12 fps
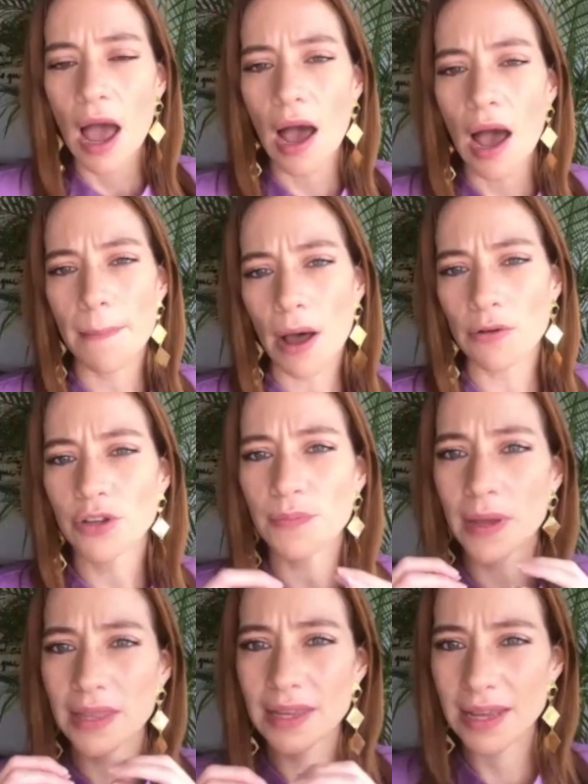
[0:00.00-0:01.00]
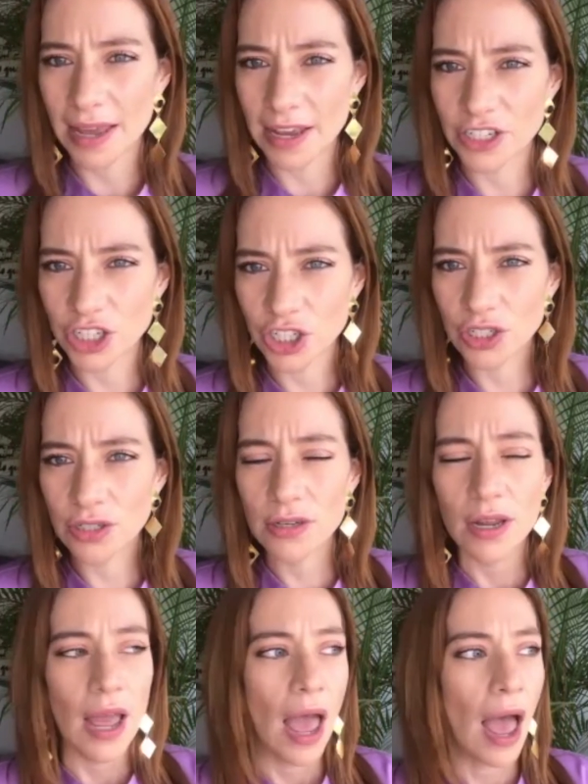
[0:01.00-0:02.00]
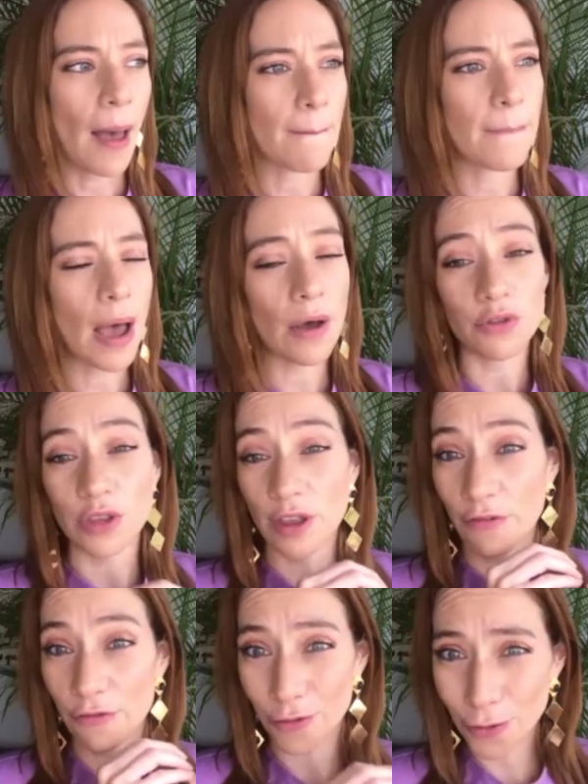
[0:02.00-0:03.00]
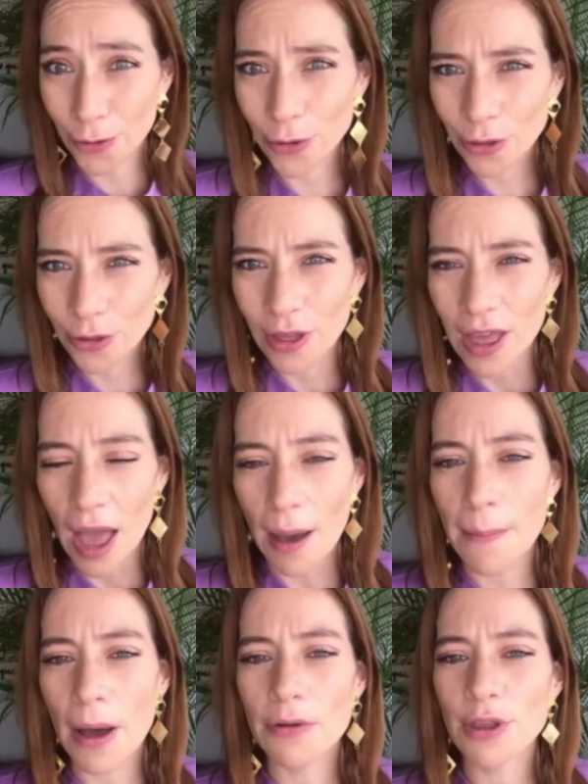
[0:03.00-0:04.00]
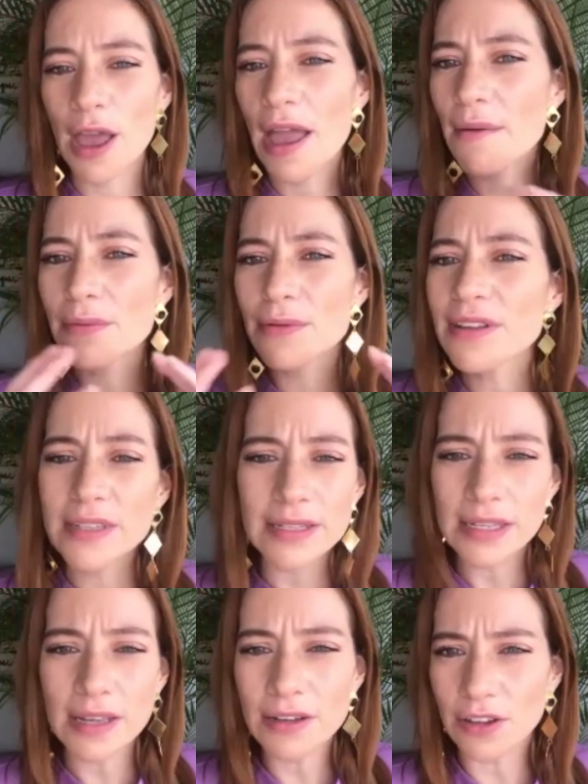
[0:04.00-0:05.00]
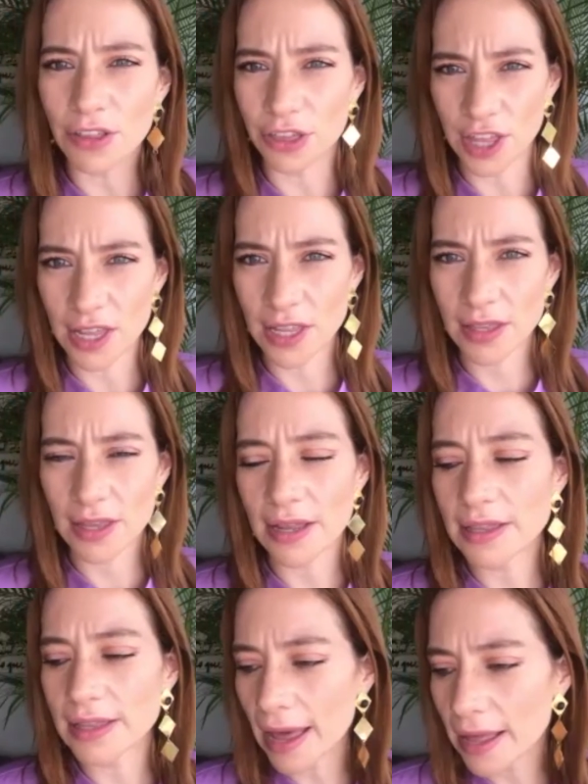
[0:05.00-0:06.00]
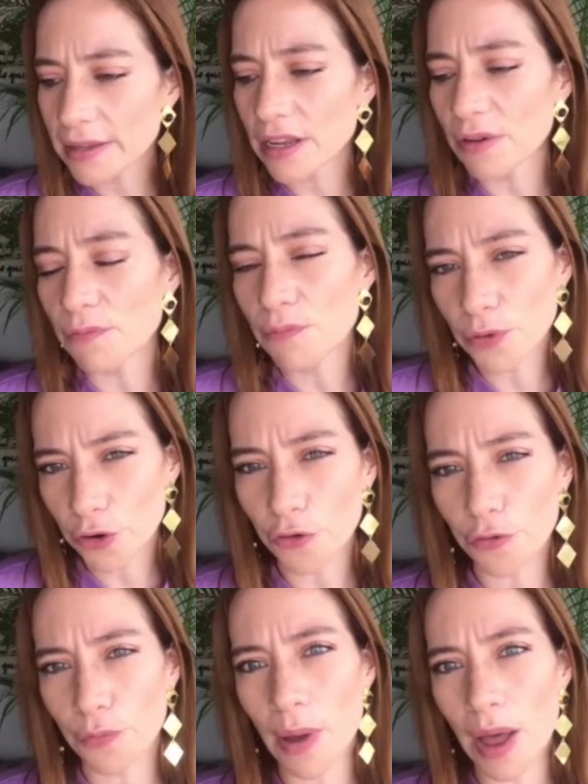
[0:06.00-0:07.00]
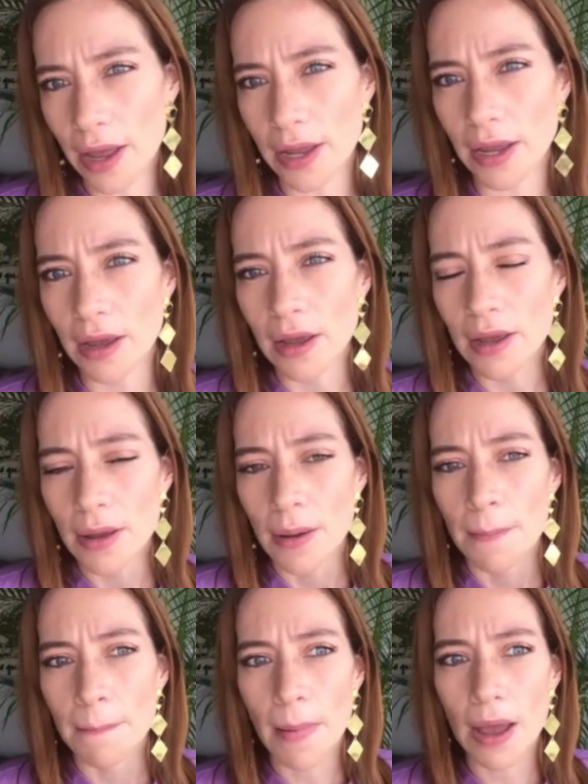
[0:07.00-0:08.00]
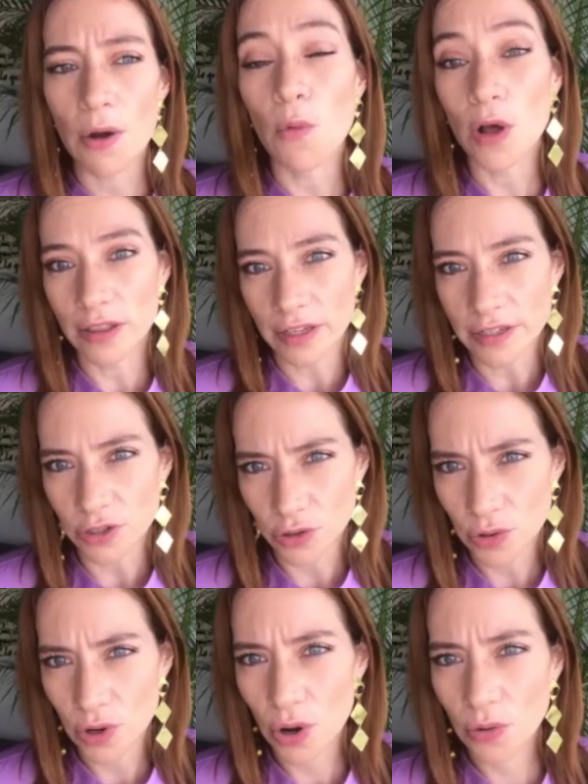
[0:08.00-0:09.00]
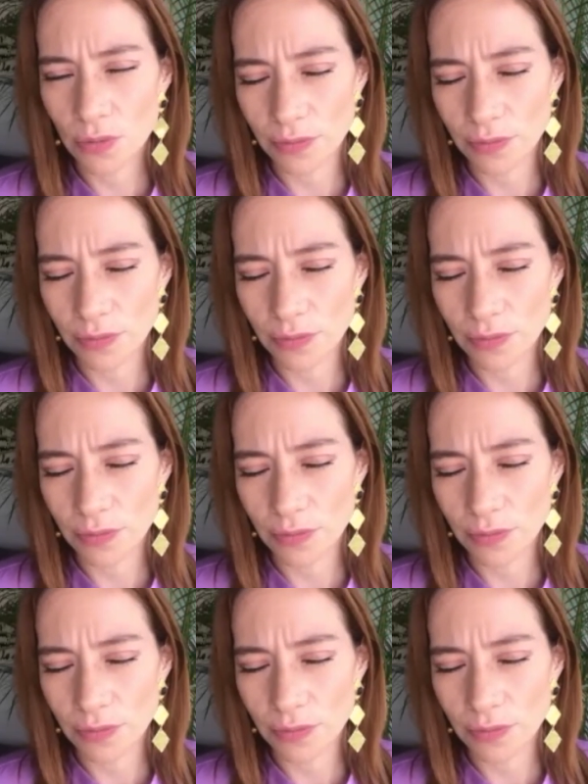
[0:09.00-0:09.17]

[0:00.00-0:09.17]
about the medication, about the food, about every single thing that can improve my wellness, you know?